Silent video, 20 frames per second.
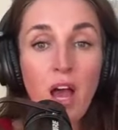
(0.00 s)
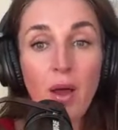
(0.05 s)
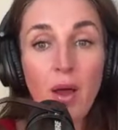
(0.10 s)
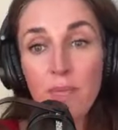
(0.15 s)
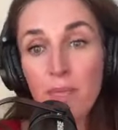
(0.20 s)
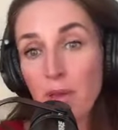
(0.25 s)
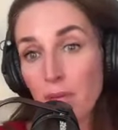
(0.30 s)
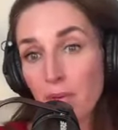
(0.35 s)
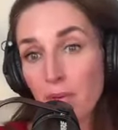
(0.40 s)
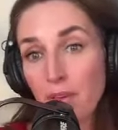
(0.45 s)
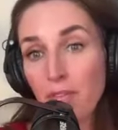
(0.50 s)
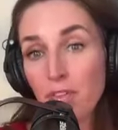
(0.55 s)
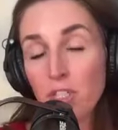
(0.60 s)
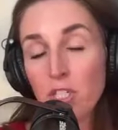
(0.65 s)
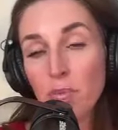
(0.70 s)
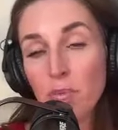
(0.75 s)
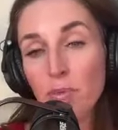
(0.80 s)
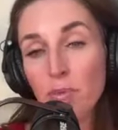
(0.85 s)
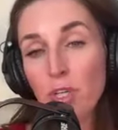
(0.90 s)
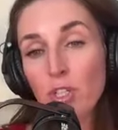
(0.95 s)
Maybe even
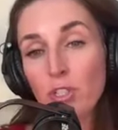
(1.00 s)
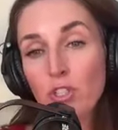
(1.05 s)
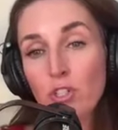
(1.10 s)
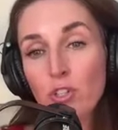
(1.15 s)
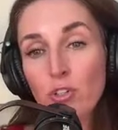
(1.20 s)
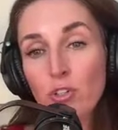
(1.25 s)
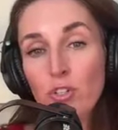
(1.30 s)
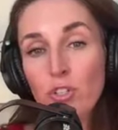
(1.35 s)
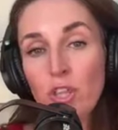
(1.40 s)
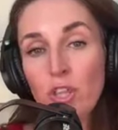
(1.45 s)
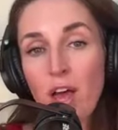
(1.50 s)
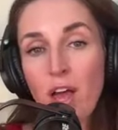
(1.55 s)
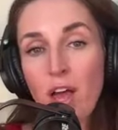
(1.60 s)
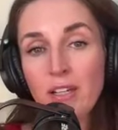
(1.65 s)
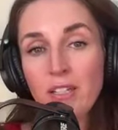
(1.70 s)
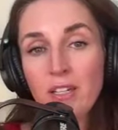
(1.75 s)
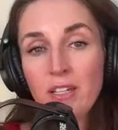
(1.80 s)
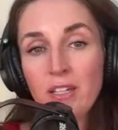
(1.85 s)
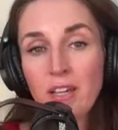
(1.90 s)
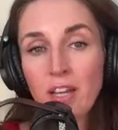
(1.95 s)
some concerns that I
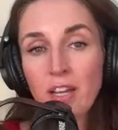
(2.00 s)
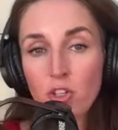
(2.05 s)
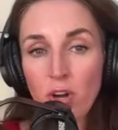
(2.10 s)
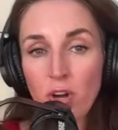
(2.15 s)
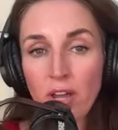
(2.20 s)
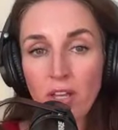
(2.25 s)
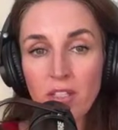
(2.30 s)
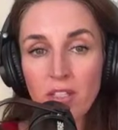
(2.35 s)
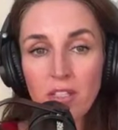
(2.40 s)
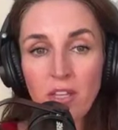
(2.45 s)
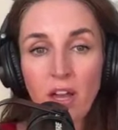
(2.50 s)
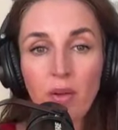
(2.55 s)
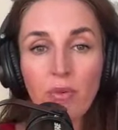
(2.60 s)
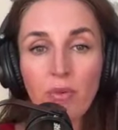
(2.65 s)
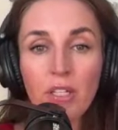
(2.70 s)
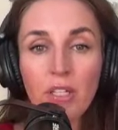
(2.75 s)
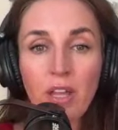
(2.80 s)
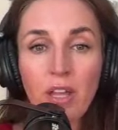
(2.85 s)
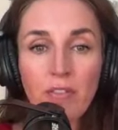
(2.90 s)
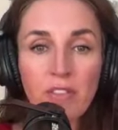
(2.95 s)
didn't address. I
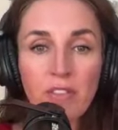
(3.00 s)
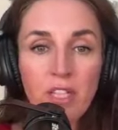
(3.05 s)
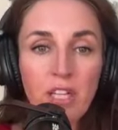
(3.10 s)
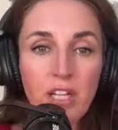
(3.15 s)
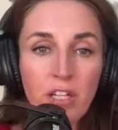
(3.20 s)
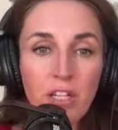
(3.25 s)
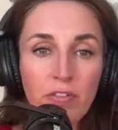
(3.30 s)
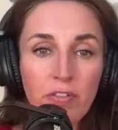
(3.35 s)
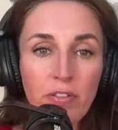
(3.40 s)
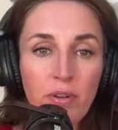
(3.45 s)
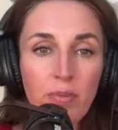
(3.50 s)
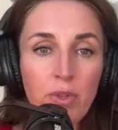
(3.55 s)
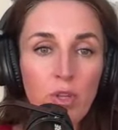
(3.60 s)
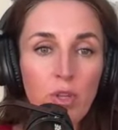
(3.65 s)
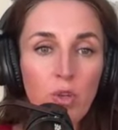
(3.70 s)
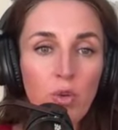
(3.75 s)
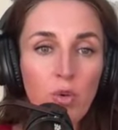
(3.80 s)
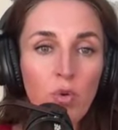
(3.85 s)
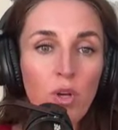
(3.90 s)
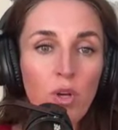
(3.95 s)
would love to hear from
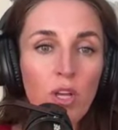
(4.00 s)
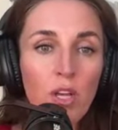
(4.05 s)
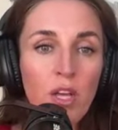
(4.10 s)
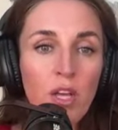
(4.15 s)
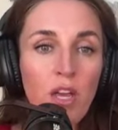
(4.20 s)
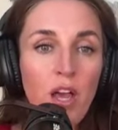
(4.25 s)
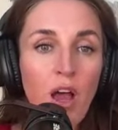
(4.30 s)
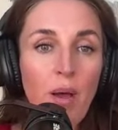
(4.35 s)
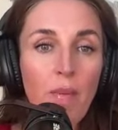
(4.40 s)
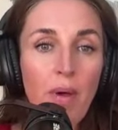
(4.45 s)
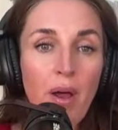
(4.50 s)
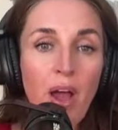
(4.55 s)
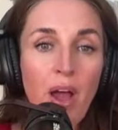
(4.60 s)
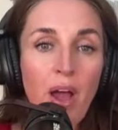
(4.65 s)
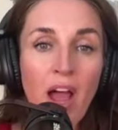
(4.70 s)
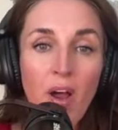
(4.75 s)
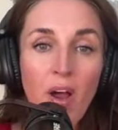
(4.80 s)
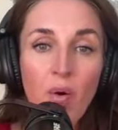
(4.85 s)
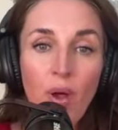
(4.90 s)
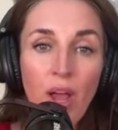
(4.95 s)
you about
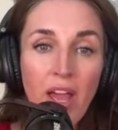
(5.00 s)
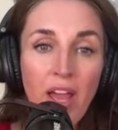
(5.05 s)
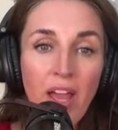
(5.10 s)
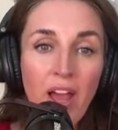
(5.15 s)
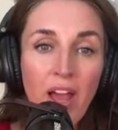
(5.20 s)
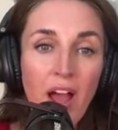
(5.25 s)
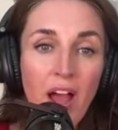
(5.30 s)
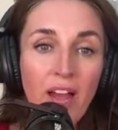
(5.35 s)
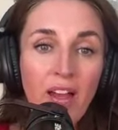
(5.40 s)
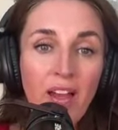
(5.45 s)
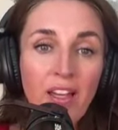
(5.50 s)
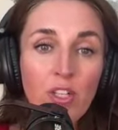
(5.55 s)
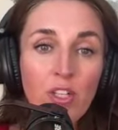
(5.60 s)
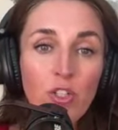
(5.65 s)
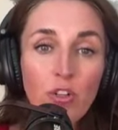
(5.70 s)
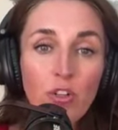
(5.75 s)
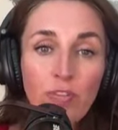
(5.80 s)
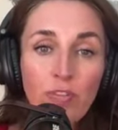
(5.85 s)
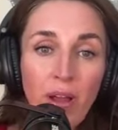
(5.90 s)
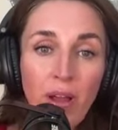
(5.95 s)
how AI in
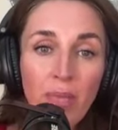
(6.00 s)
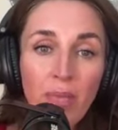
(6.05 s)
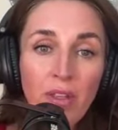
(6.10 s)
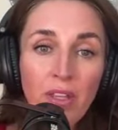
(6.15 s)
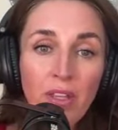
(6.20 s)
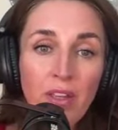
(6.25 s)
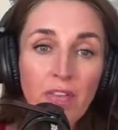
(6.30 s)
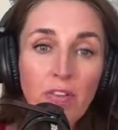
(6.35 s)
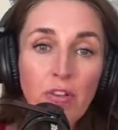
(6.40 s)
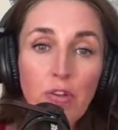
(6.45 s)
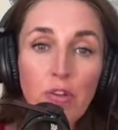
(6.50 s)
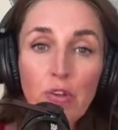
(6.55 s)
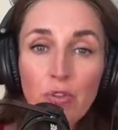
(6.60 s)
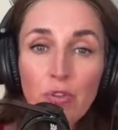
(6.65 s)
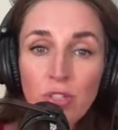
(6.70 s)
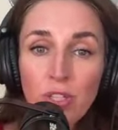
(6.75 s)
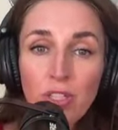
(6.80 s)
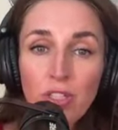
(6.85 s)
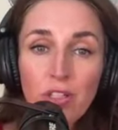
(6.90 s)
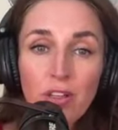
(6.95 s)
your family, if you
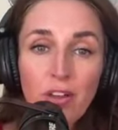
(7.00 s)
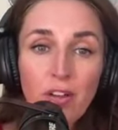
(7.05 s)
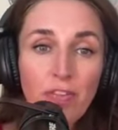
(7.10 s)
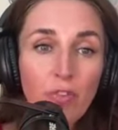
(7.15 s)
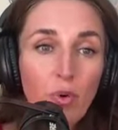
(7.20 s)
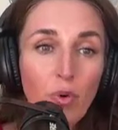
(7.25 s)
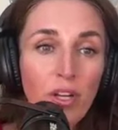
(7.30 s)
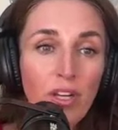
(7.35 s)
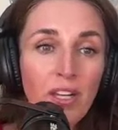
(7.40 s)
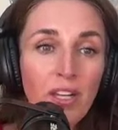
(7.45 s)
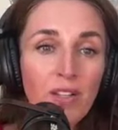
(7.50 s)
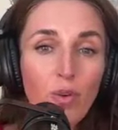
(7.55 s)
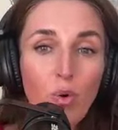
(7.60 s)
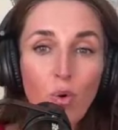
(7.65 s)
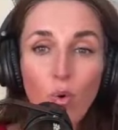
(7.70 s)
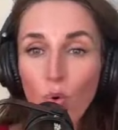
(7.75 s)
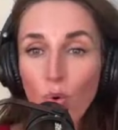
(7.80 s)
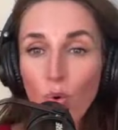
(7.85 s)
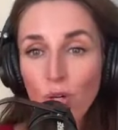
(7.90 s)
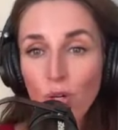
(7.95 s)
use it, avoid it,
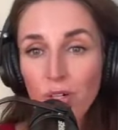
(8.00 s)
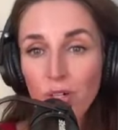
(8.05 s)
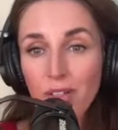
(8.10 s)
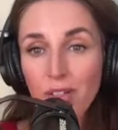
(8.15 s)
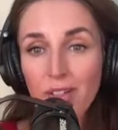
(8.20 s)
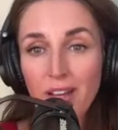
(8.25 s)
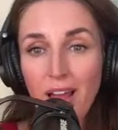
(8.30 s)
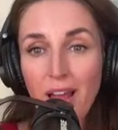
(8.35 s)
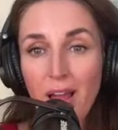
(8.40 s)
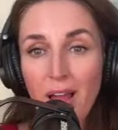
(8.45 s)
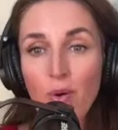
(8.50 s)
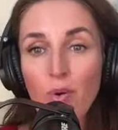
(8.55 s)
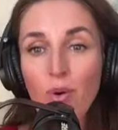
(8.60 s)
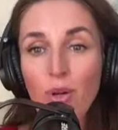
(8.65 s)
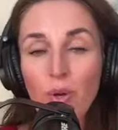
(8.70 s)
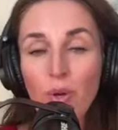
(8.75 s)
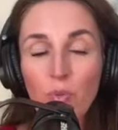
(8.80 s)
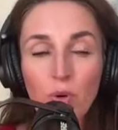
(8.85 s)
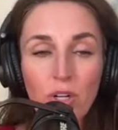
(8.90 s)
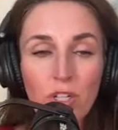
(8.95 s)
or how
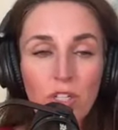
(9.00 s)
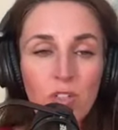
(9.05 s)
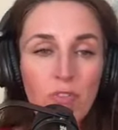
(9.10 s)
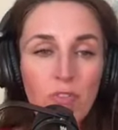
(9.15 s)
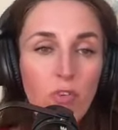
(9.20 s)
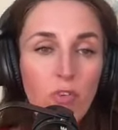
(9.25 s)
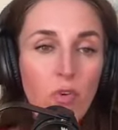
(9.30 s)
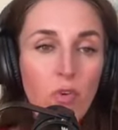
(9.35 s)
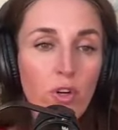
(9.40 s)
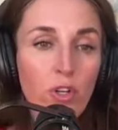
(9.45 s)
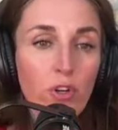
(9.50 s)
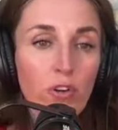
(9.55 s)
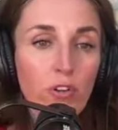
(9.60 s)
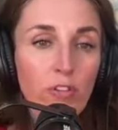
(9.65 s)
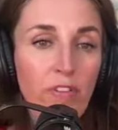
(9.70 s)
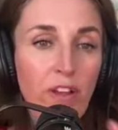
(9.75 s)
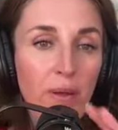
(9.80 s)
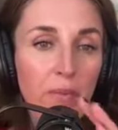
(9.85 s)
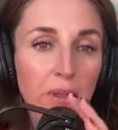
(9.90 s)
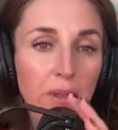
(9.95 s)
it works for your
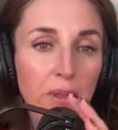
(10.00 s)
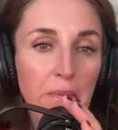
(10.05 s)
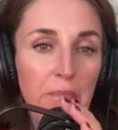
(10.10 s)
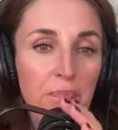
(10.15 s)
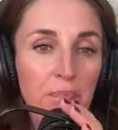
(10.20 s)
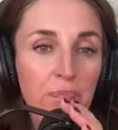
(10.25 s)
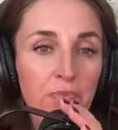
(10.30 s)
family.